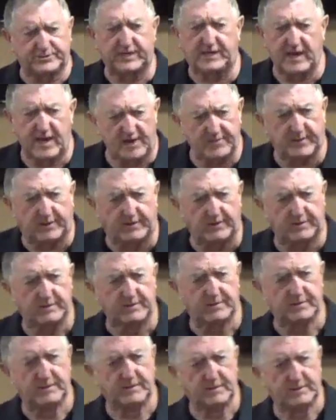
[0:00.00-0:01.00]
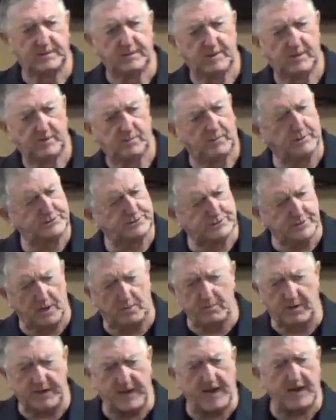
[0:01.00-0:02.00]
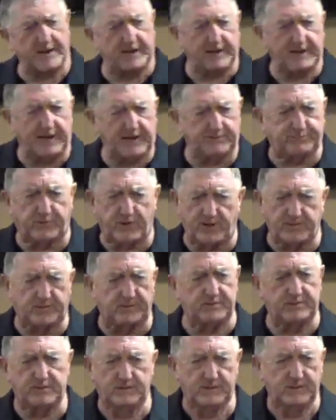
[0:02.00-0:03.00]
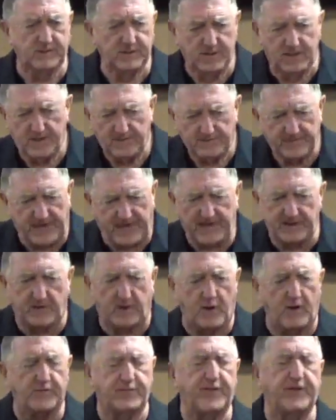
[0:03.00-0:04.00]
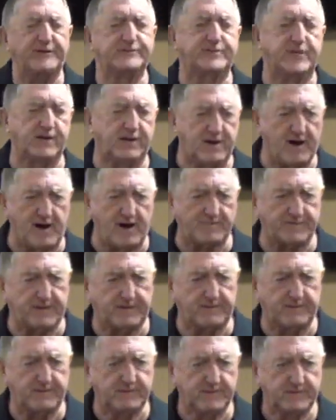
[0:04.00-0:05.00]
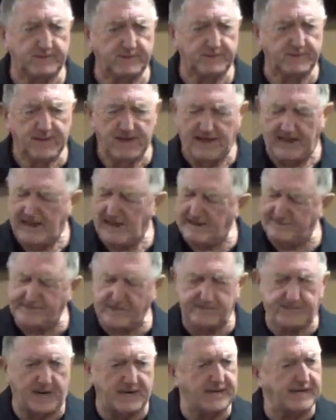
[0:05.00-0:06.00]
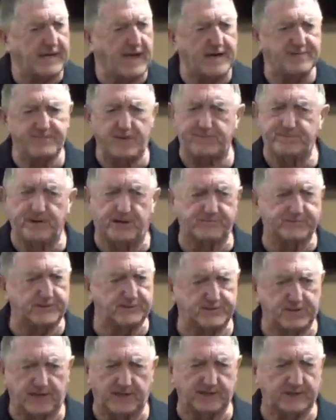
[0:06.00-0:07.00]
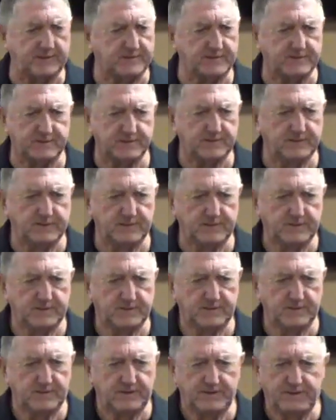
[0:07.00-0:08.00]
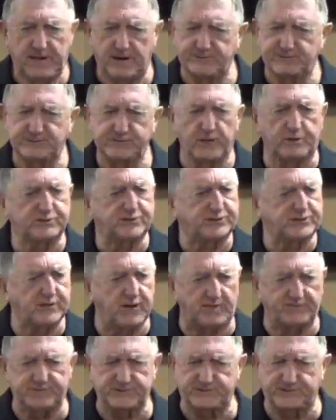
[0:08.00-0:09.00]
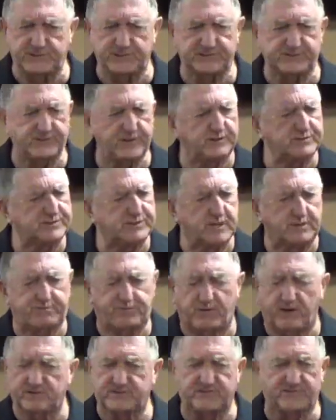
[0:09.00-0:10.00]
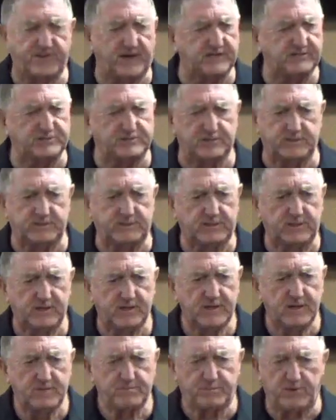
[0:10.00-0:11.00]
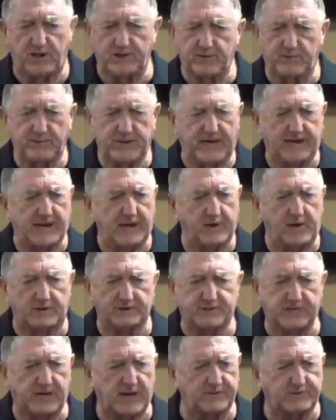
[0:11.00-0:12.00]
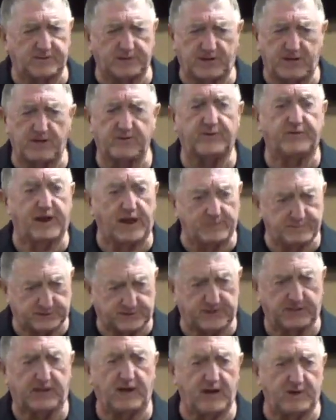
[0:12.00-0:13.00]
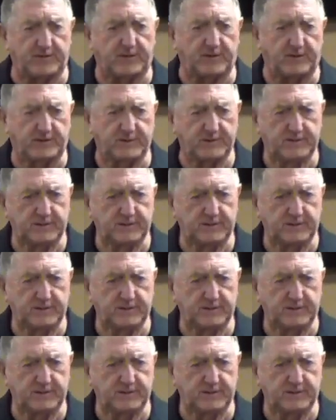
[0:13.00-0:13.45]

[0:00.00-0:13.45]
together. When someone had a need, brother, they had all things in common. Everybody gave up everything. There was no selfishness, no self-preservation. Brother, when they got all together together, they were together.